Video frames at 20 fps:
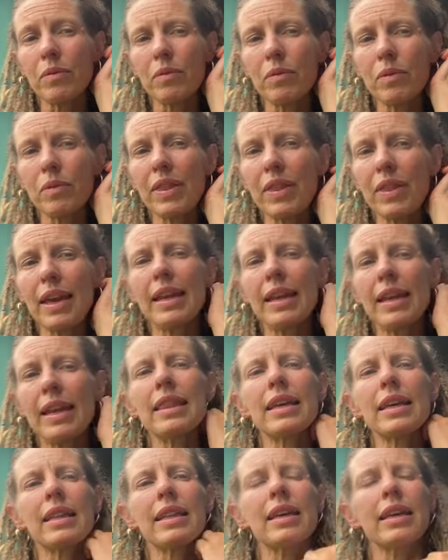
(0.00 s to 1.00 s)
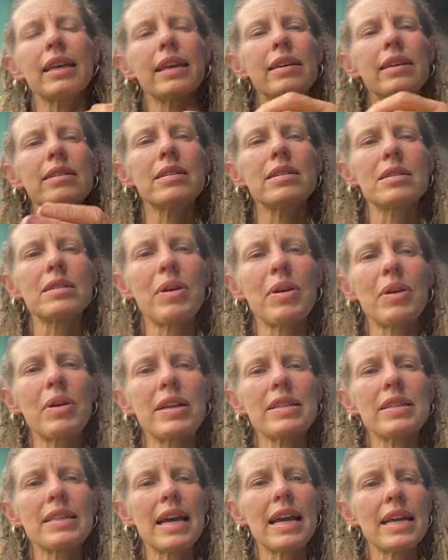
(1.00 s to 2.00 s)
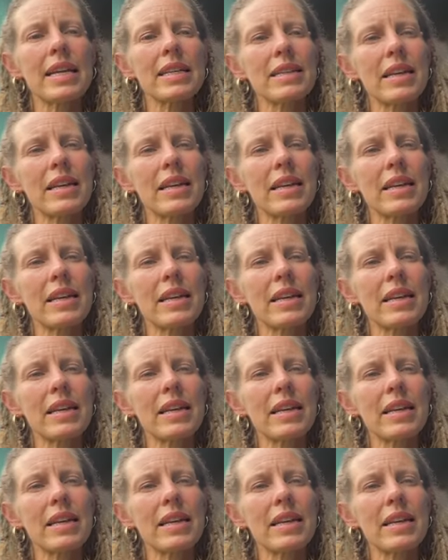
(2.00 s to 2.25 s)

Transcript: with anything that kills parasites.